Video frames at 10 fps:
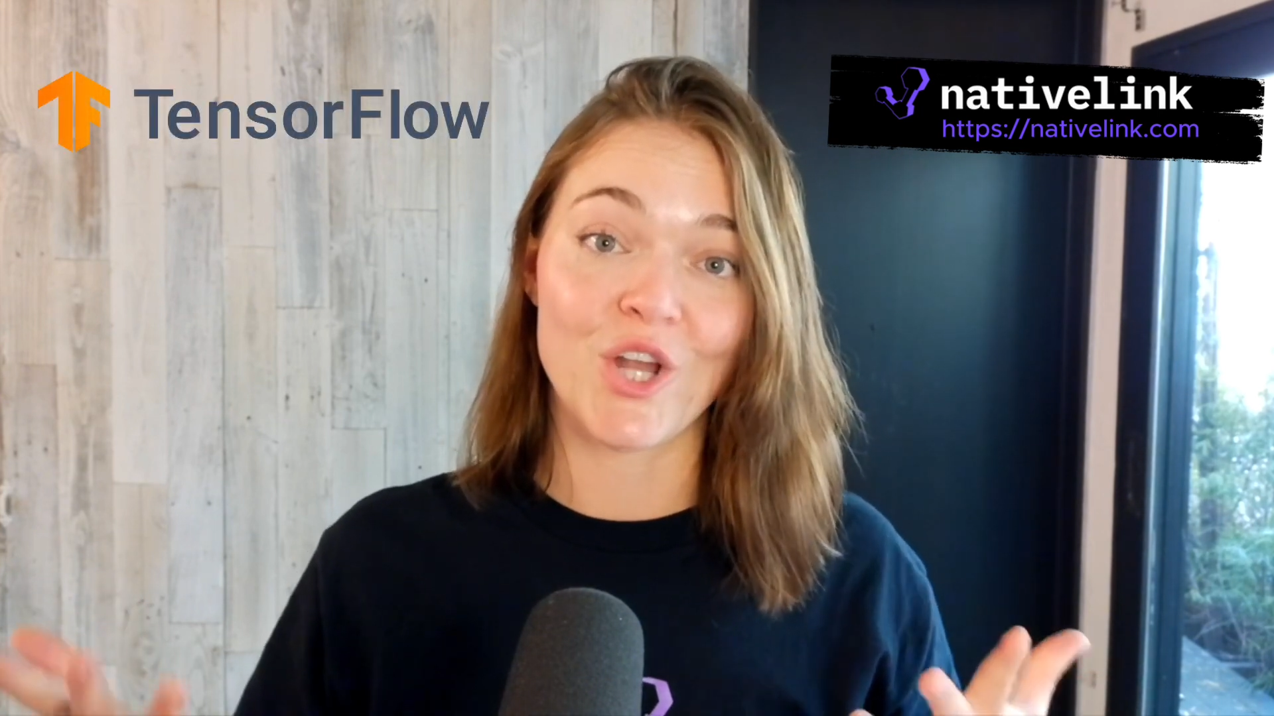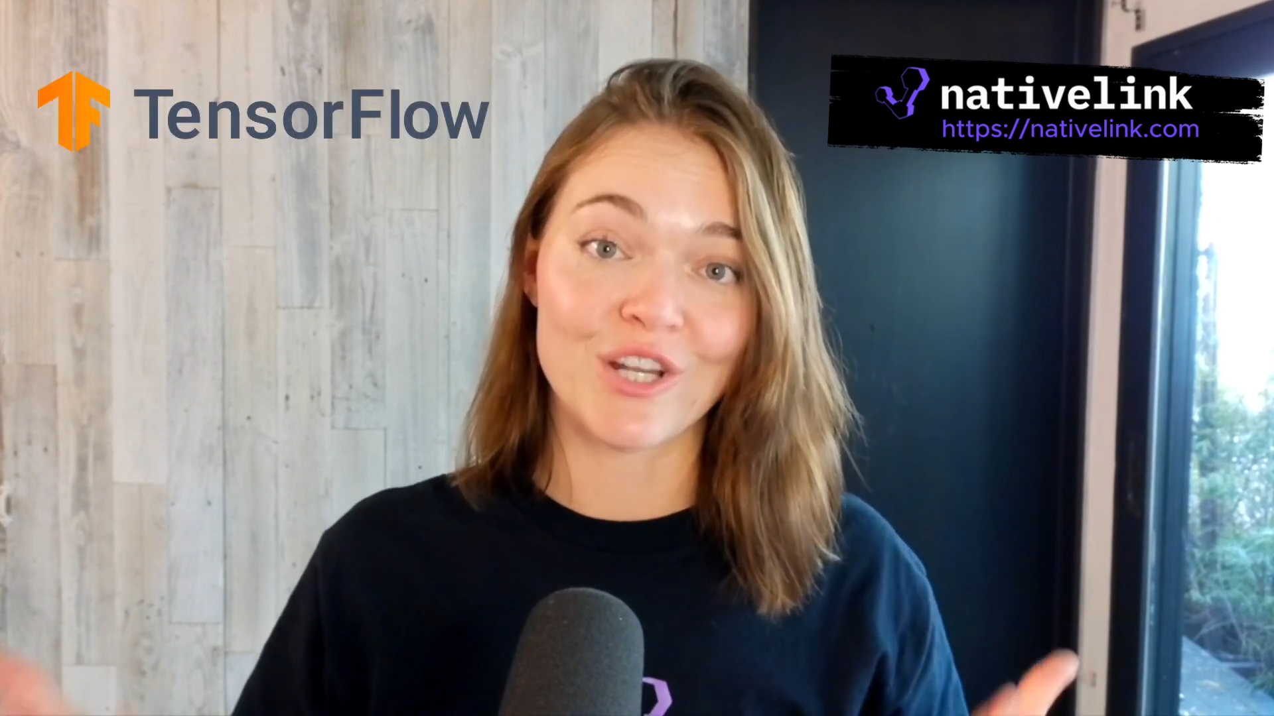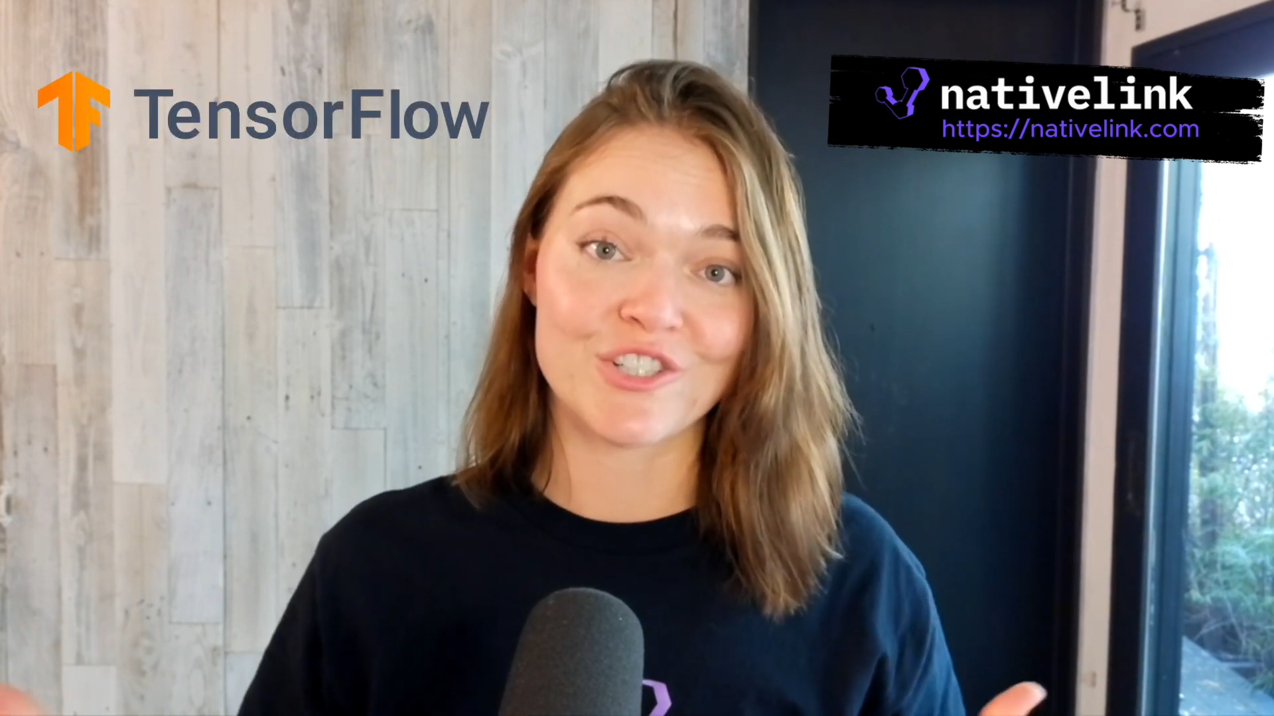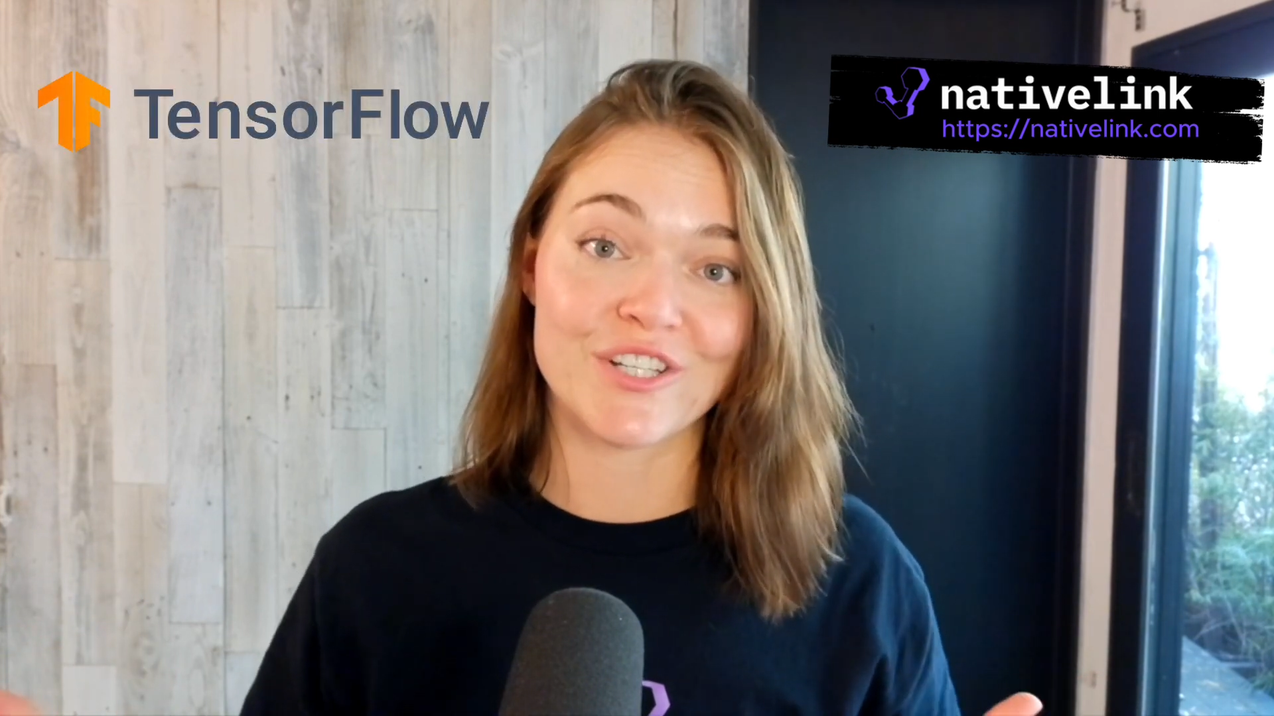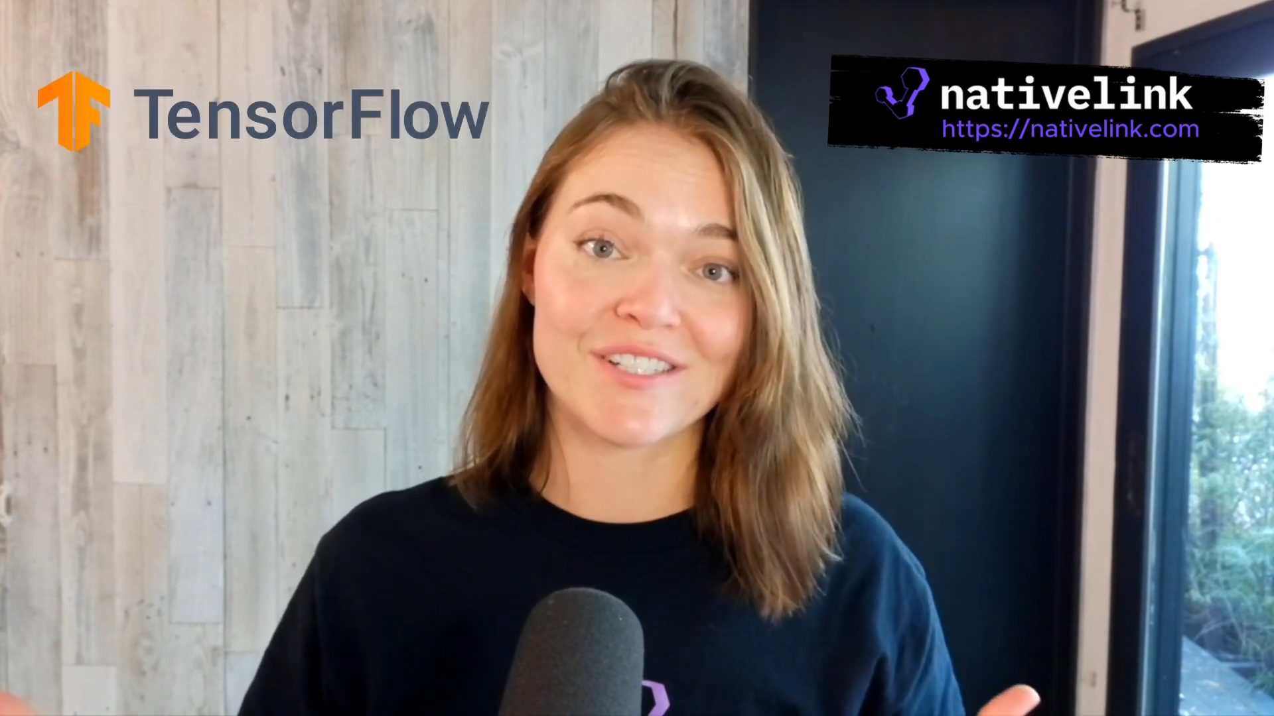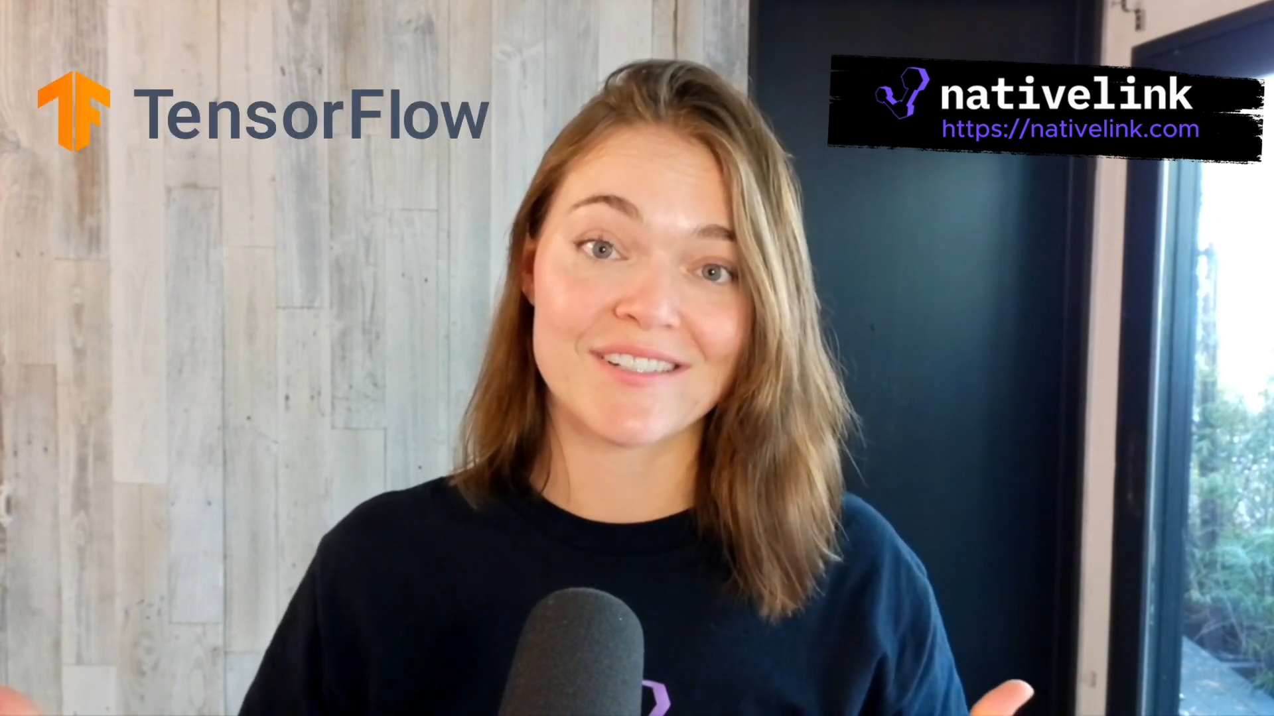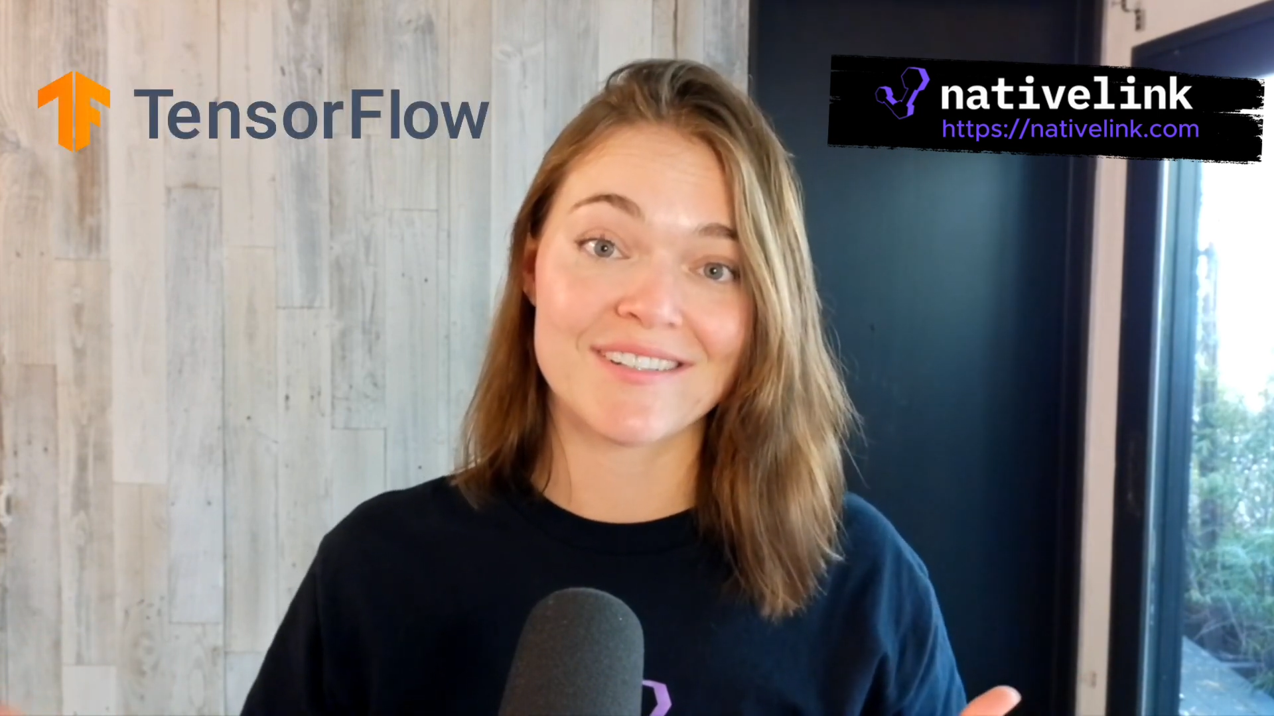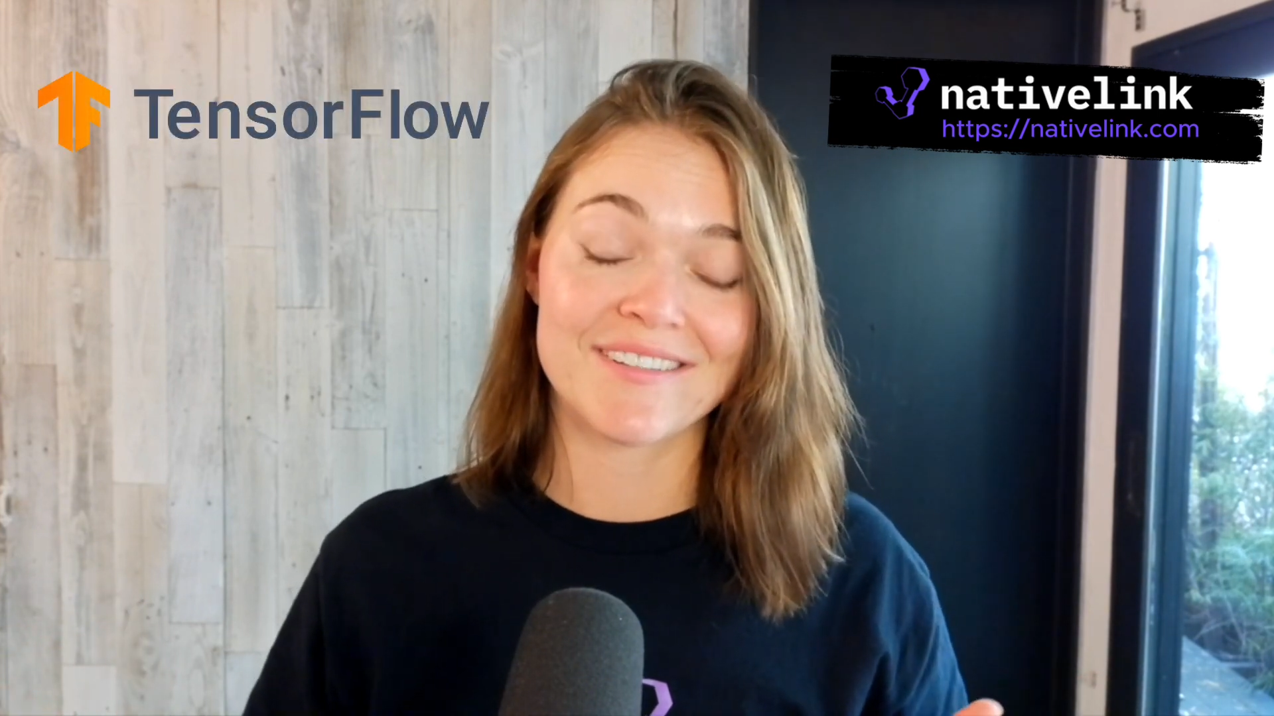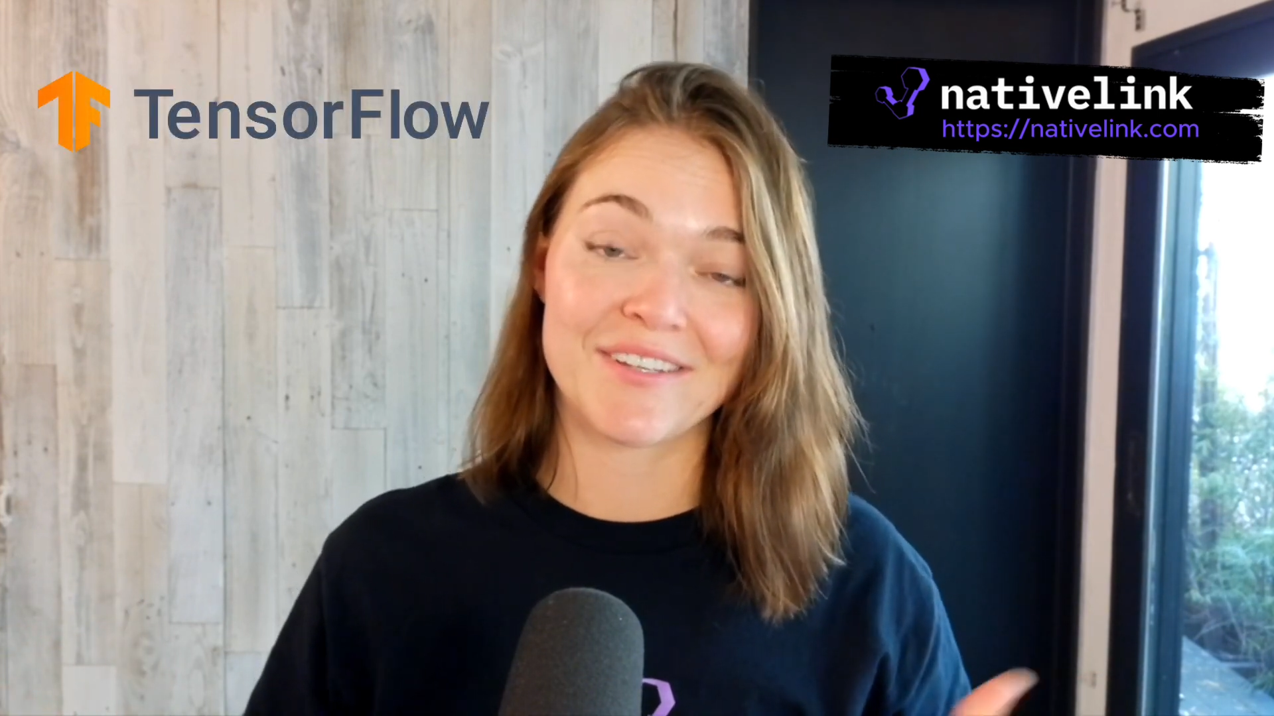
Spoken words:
not just